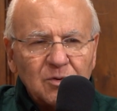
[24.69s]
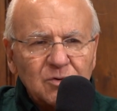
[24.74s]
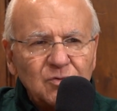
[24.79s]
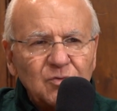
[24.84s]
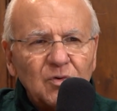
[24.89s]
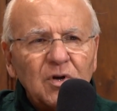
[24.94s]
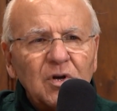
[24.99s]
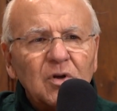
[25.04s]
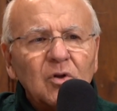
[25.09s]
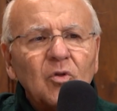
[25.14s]
it
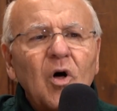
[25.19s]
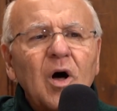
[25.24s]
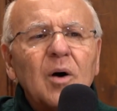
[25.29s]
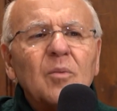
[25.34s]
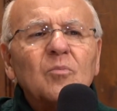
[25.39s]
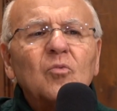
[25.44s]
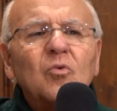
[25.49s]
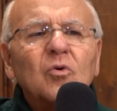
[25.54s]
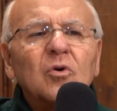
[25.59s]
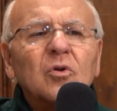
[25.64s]
was really a
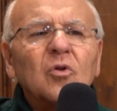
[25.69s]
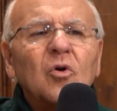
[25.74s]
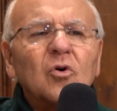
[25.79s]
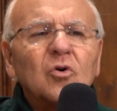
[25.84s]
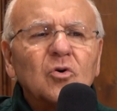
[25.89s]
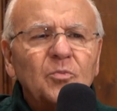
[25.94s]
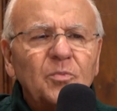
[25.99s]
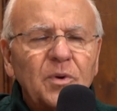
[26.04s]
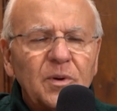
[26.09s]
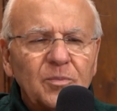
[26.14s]
lot more
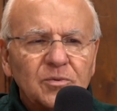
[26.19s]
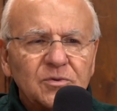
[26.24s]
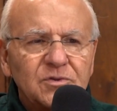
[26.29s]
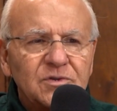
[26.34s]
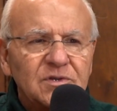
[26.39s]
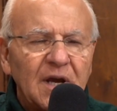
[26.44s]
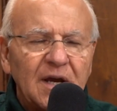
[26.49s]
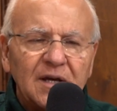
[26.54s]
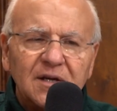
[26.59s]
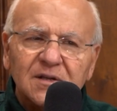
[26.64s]
local people
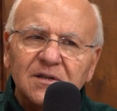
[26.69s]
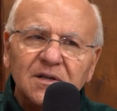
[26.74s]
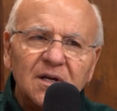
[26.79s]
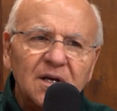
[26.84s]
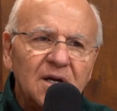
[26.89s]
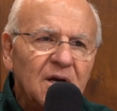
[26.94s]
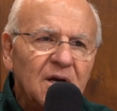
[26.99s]
saying,